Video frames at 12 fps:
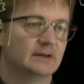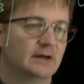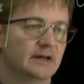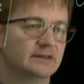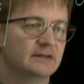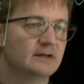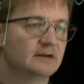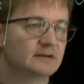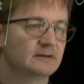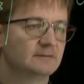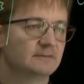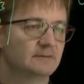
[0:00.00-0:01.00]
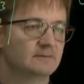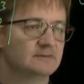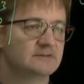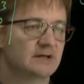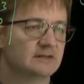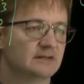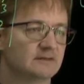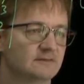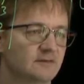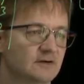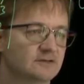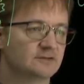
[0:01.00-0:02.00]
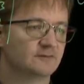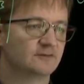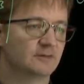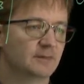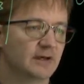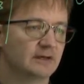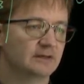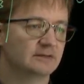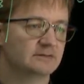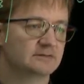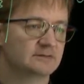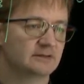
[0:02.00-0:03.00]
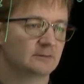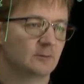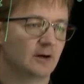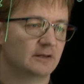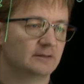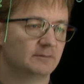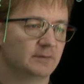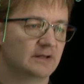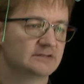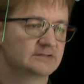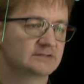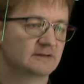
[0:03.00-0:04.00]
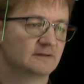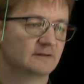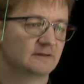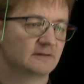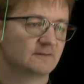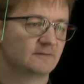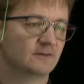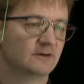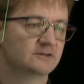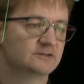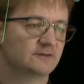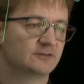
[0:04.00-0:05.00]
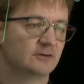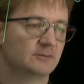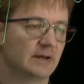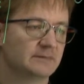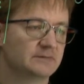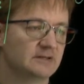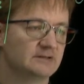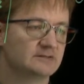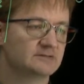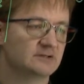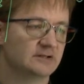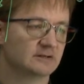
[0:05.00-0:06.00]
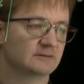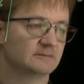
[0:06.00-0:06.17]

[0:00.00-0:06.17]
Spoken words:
And here we say that function from A is 1 plus function from empty string.